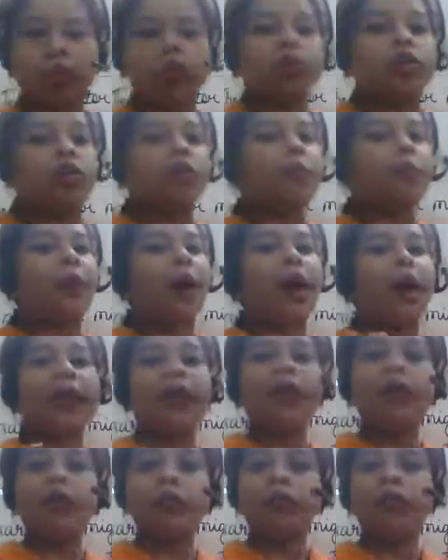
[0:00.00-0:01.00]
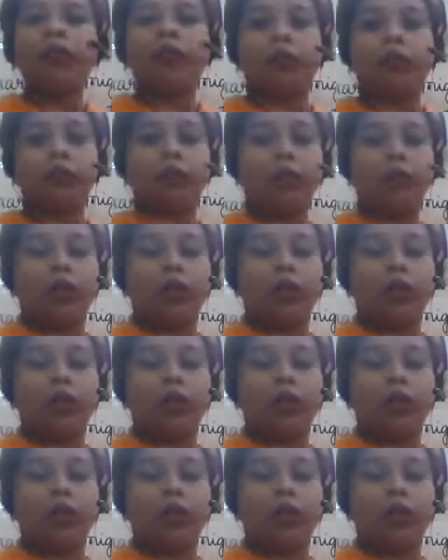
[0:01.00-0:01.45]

So by noon,